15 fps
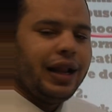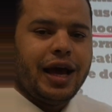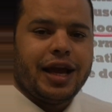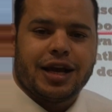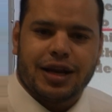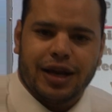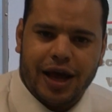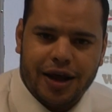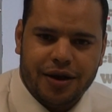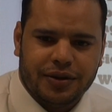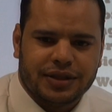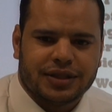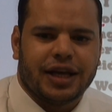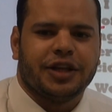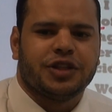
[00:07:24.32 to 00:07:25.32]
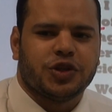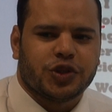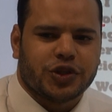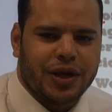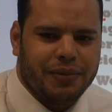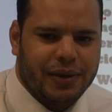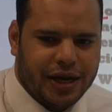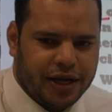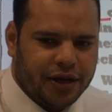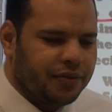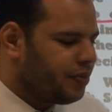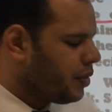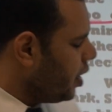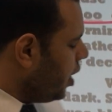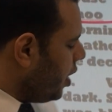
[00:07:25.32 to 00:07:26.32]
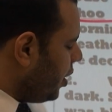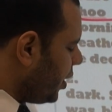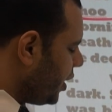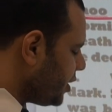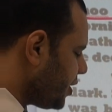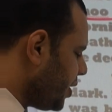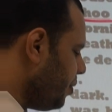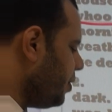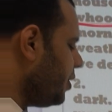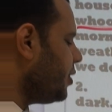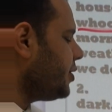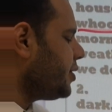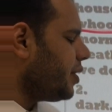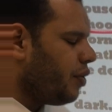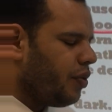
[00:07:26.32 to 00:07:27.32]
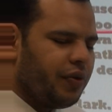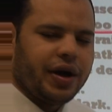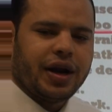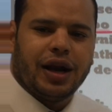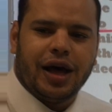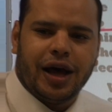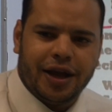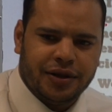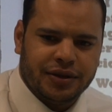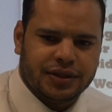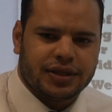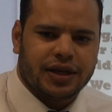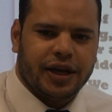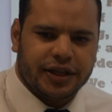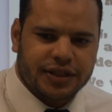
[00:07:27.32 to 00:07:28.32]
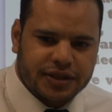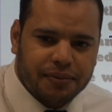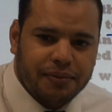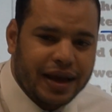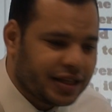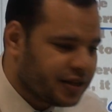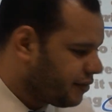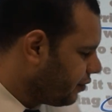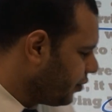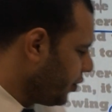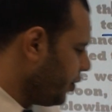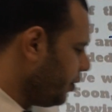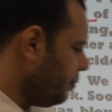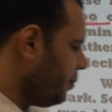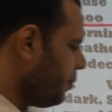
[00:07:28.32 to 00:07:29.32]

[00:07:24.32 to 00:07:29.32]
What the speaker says: like lions, it's simile. Rescuers were lions, it's metaphor.